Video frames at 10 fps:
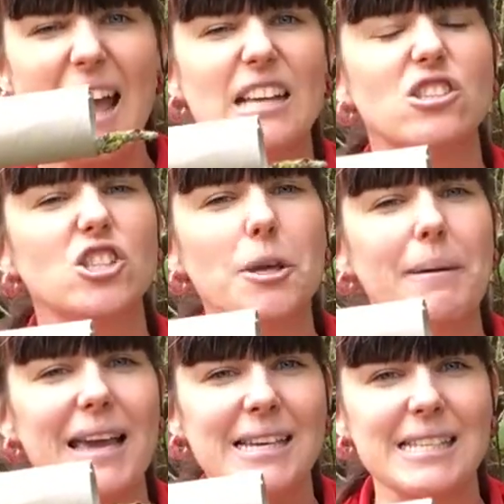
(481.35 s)
It's
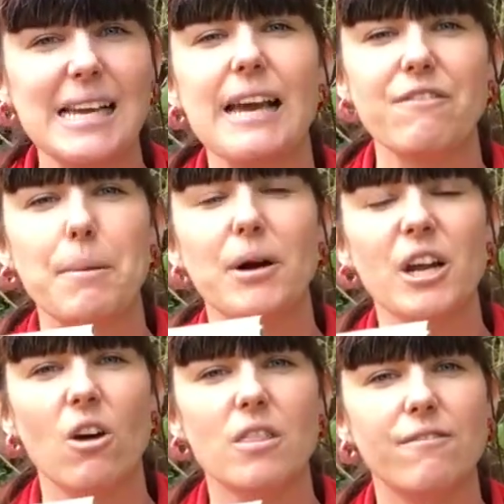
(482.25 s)
super easy if you
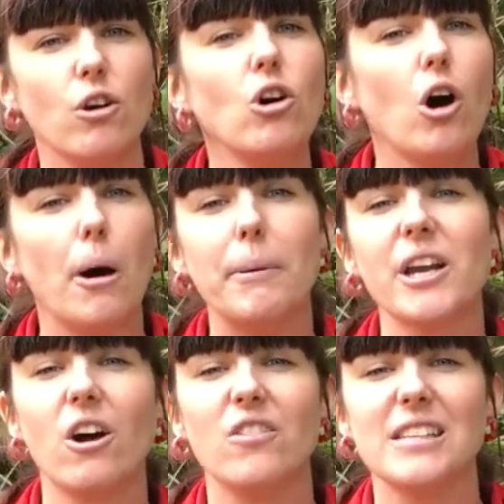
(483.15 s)
put it on the floor or
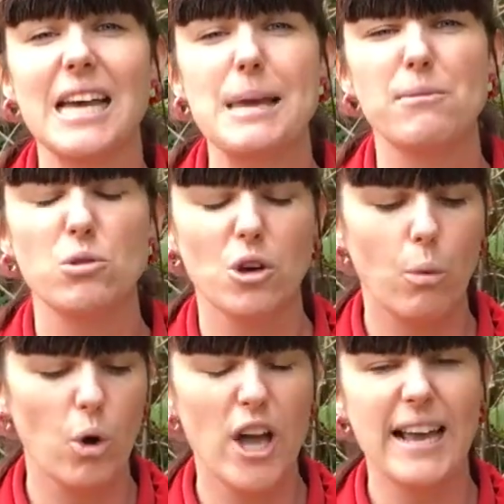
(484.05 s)
put it on the table
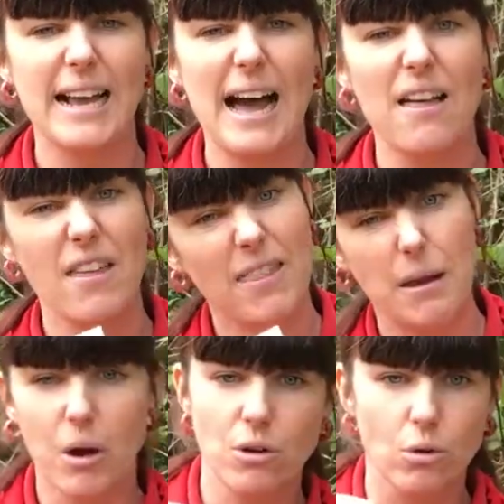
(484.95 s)
you're working at, then
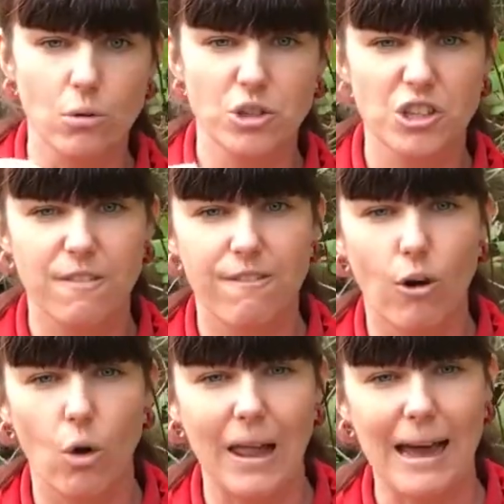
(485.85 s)
they won't all just
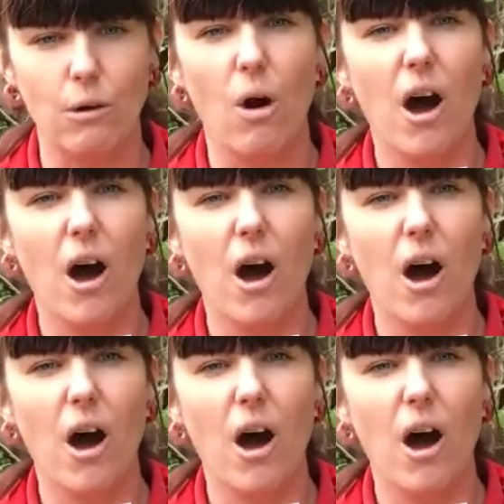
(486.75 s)
fall out.